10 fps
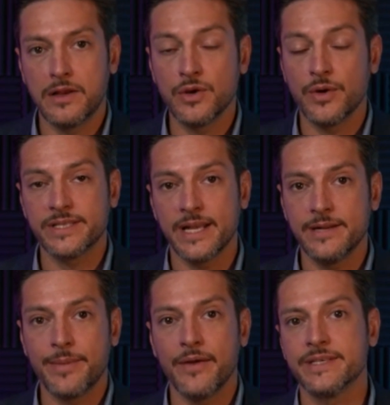excited
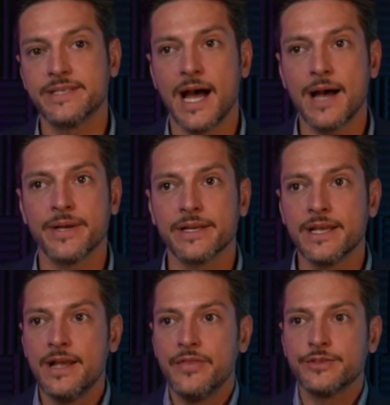about this topic.
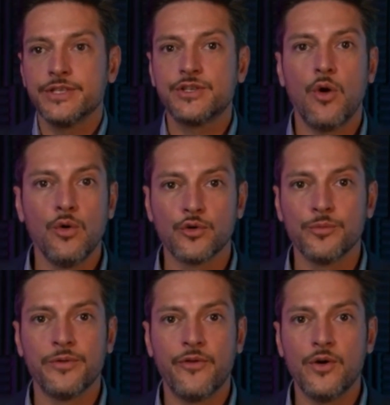There's this whole group
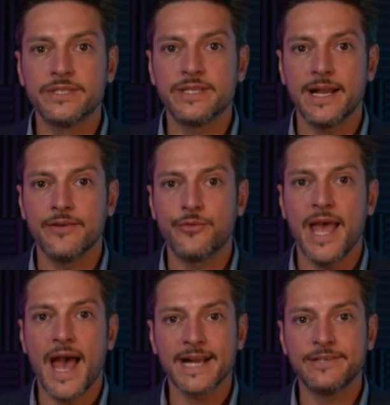of folks that if we
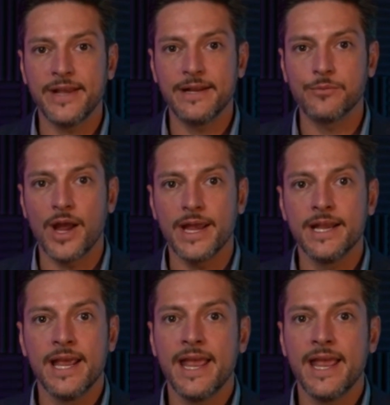activate them right,